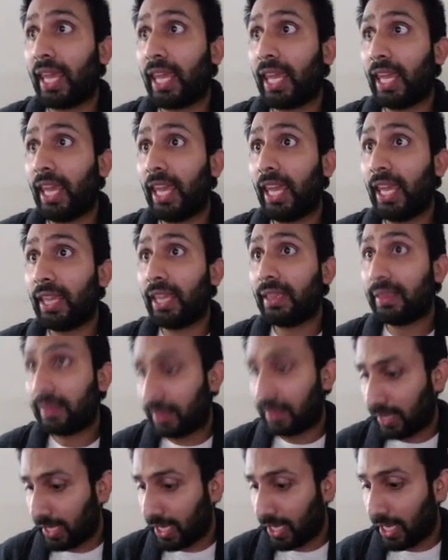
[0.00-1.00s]

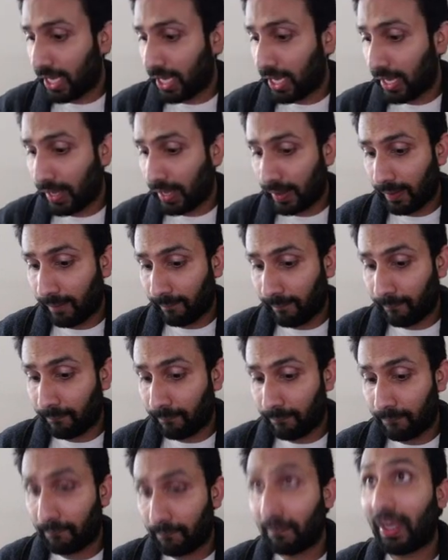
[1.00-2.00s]
E3
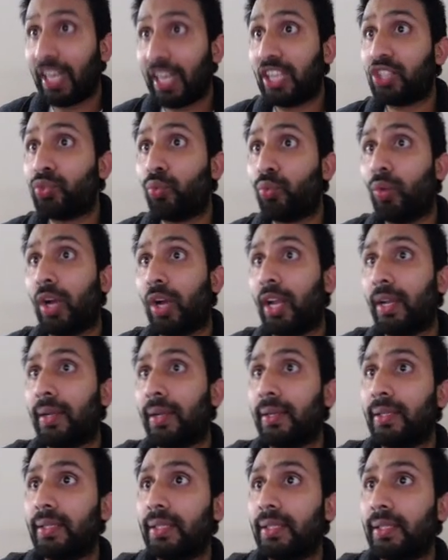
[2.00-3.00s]
minus 1,
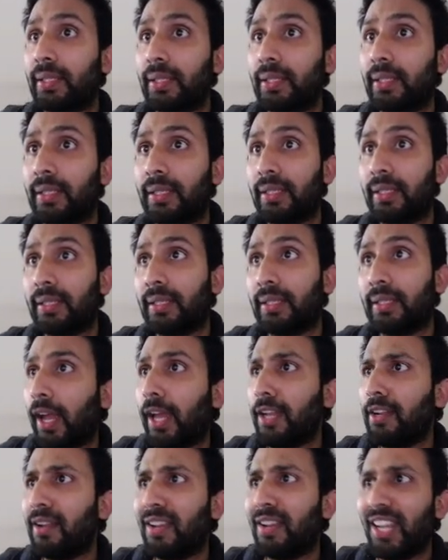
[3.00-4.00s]

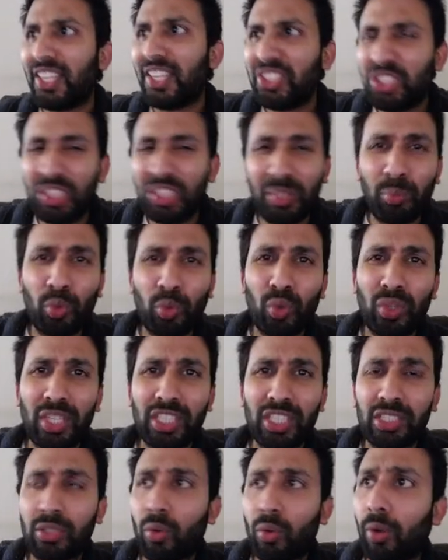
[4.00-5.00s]
and let's remove
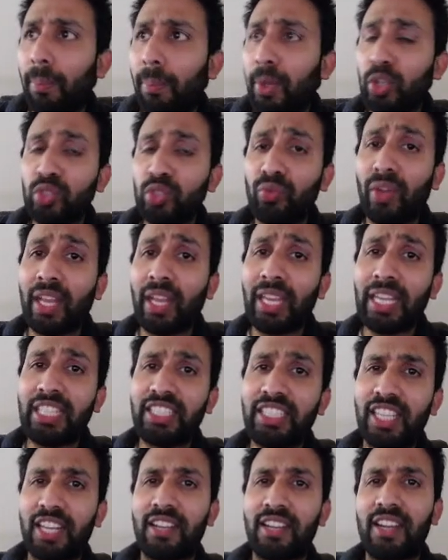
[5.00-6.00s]
this code, because when it
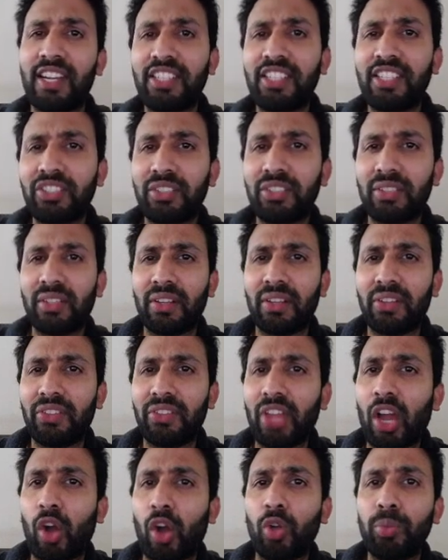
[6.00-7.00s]
generates
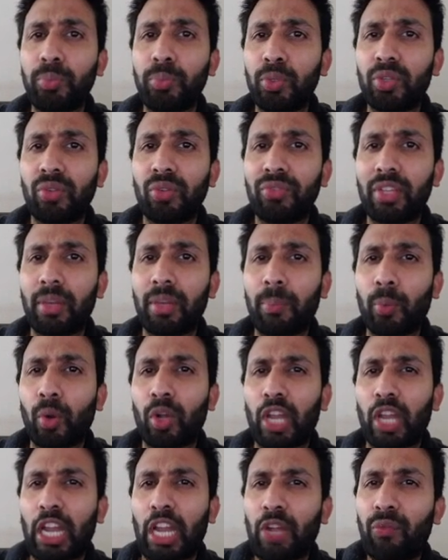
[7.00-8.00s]
the output of the
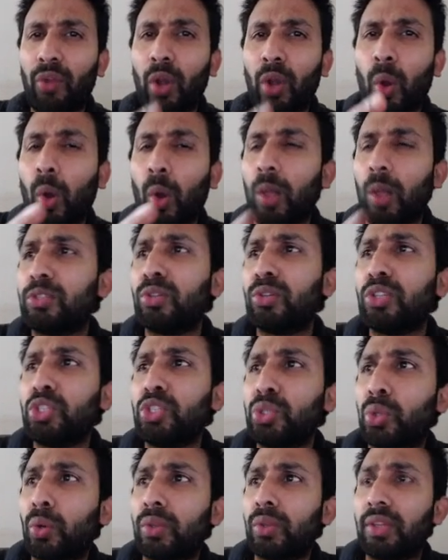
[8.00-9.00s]
report, it will also
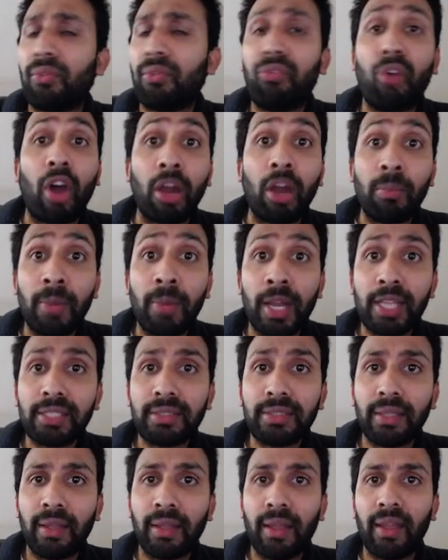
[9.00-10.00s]
show the formulas.